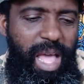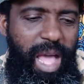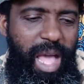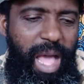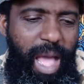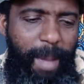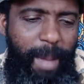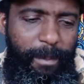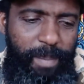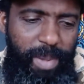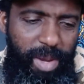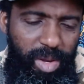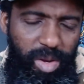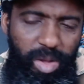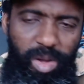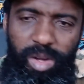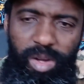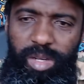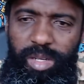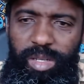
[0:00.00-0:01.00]
I
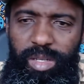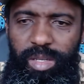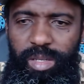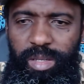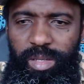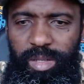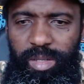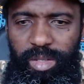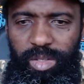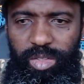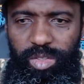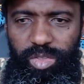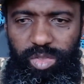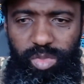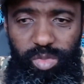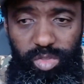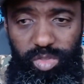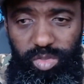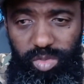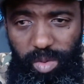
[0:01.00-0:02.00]
belong
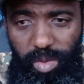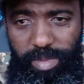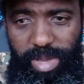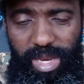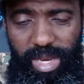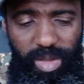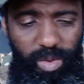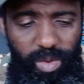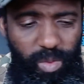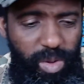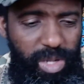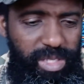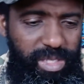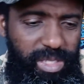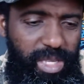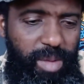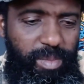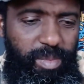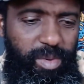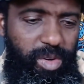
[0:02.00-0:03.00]
to so many
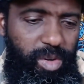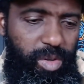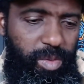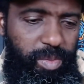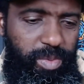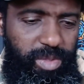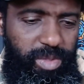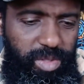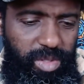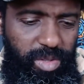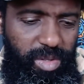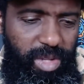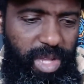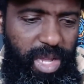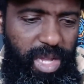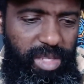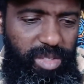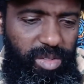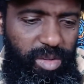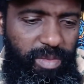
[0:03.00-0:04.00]
WhatsApp groups. You
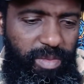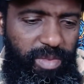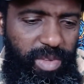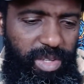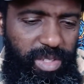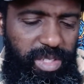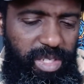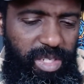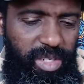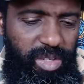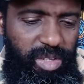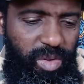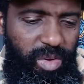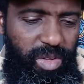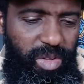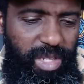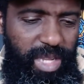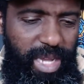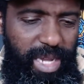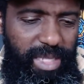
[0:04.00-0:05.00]
guys obviously
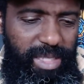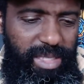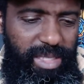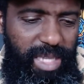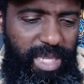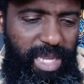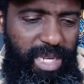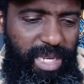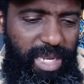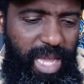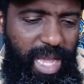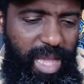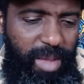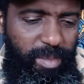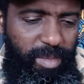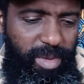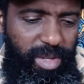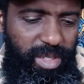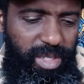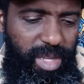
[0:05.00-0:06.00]
know that, and I
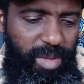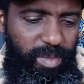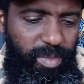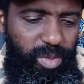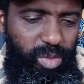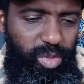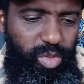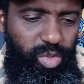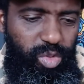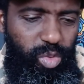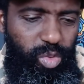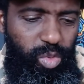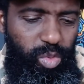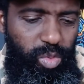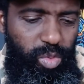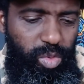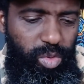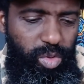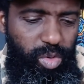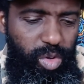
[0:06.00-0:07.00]
am not able
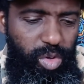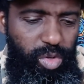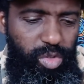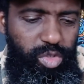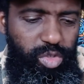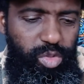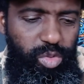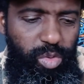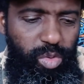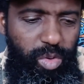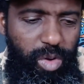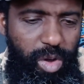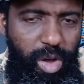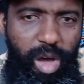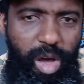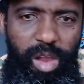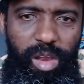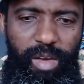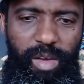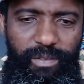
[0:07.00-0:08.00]
to go through
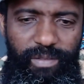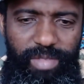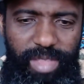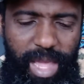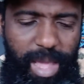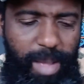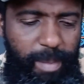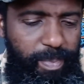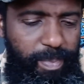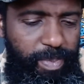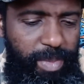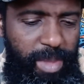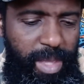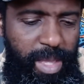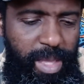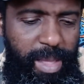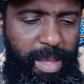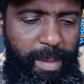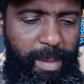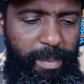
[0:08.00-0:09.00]
all of them.
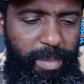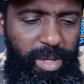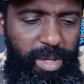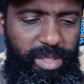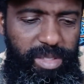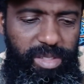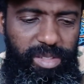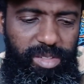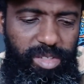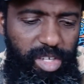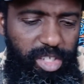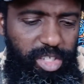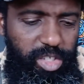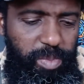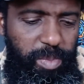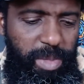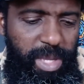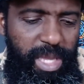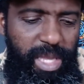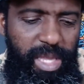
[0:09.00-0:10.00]
But
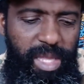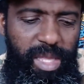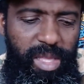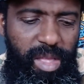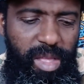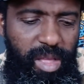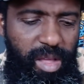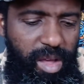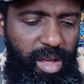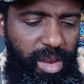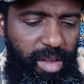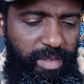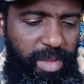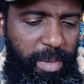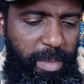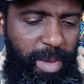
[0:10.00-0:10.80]
trust me, all of them